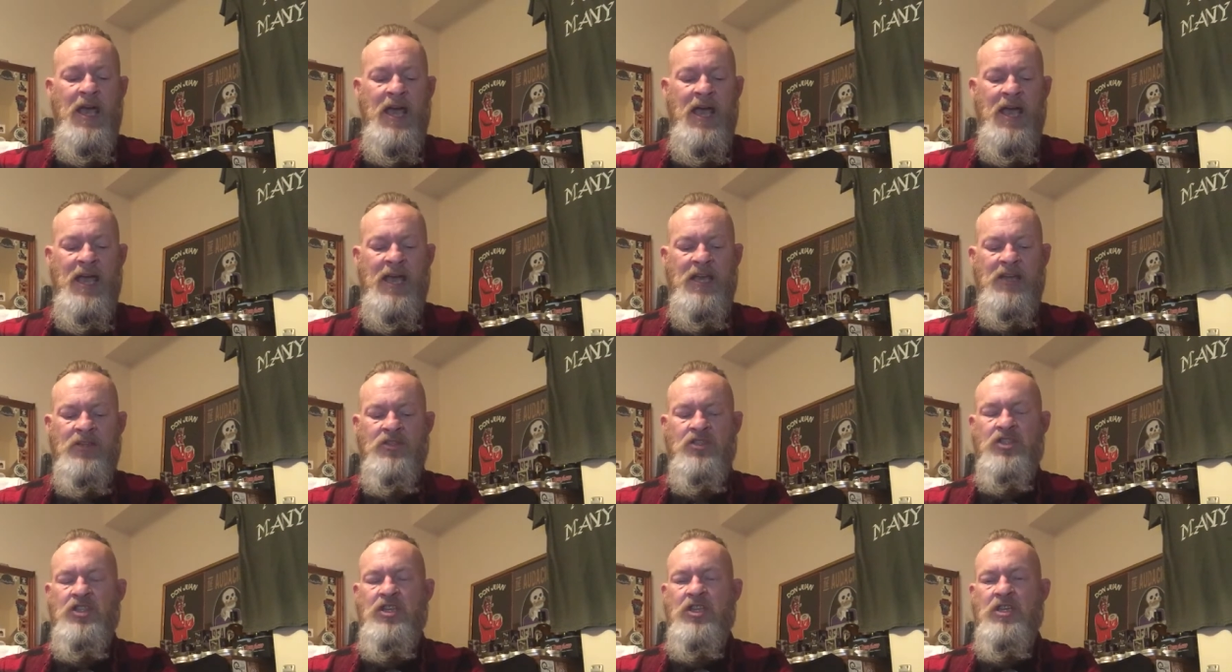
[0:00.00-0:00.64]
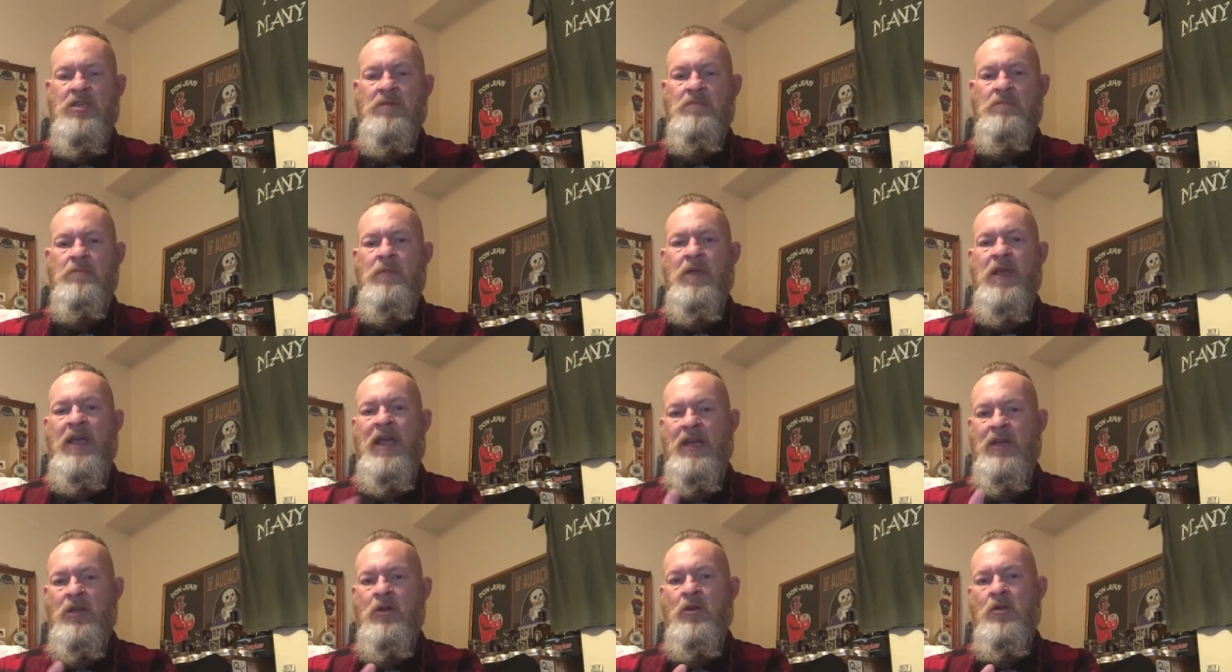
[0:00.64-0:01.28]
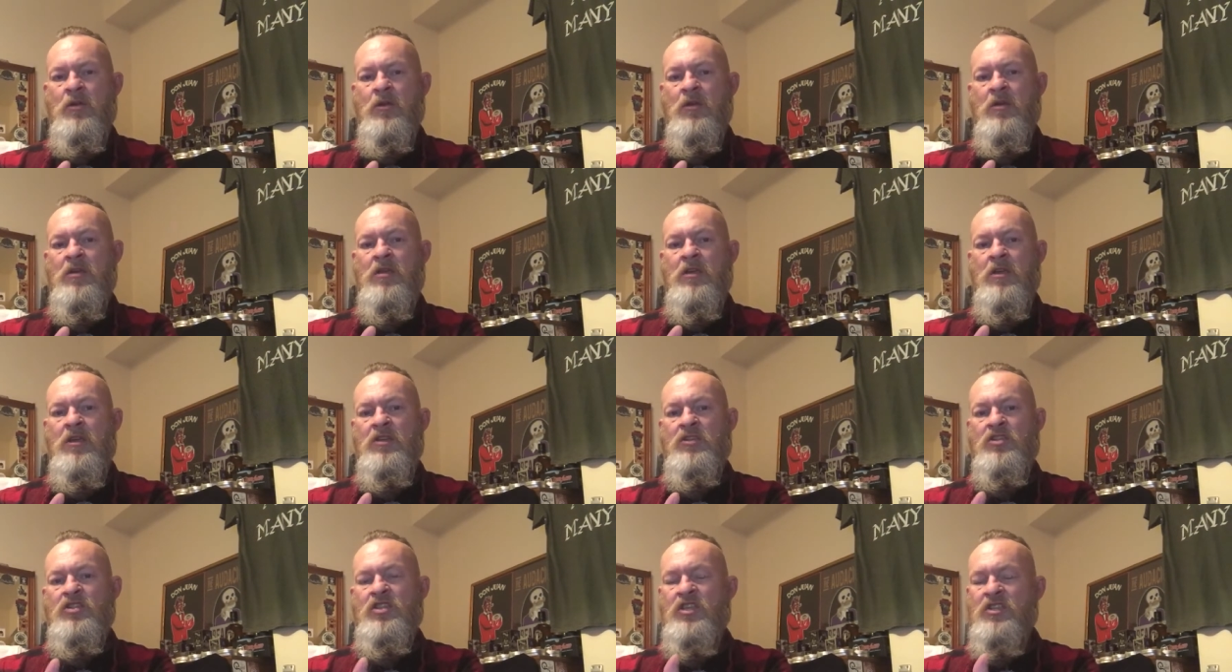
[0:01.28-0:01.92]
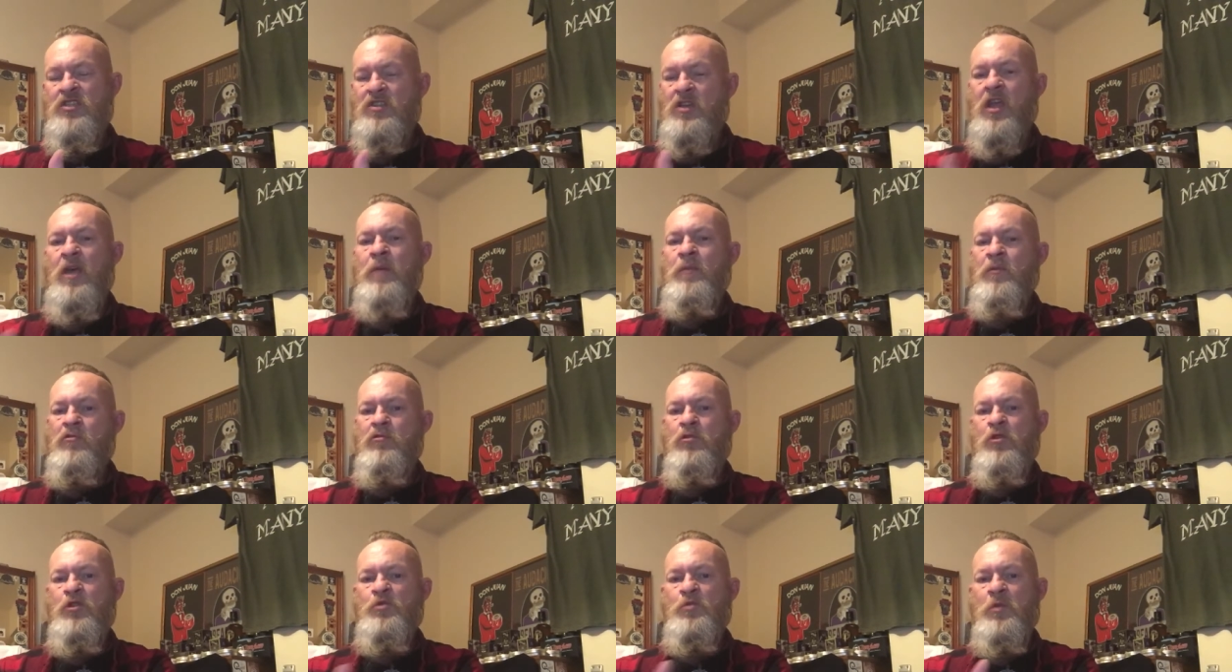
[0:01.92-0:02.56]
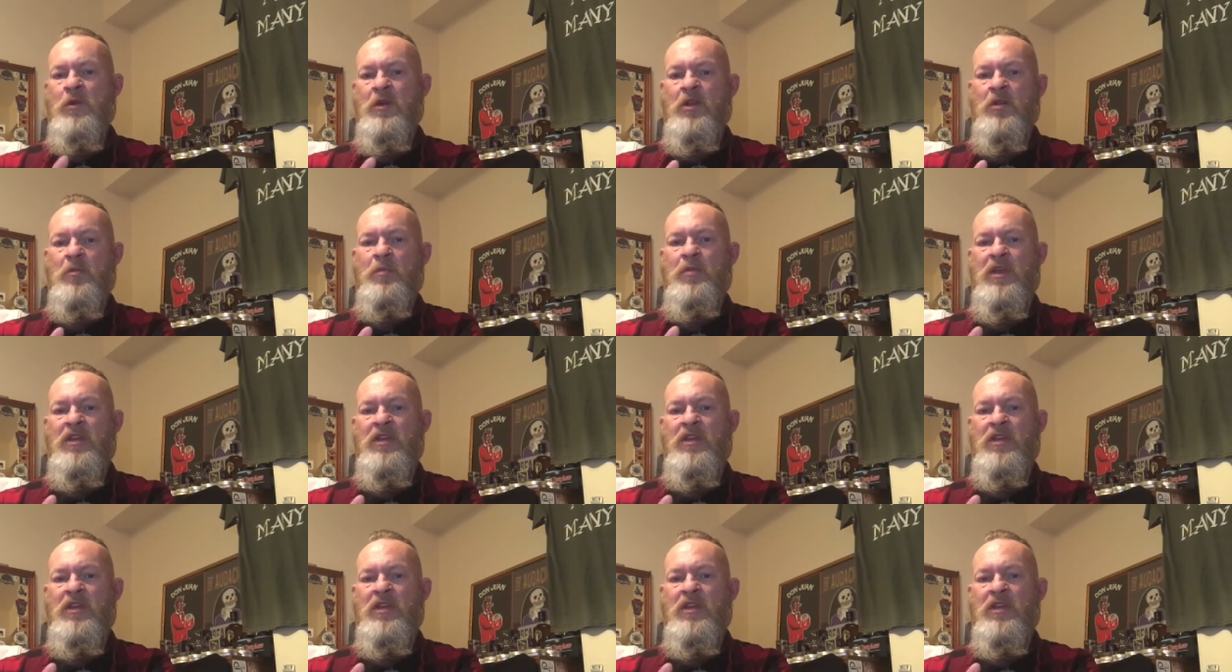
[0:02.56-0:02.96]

And she had a look and she's come across one of the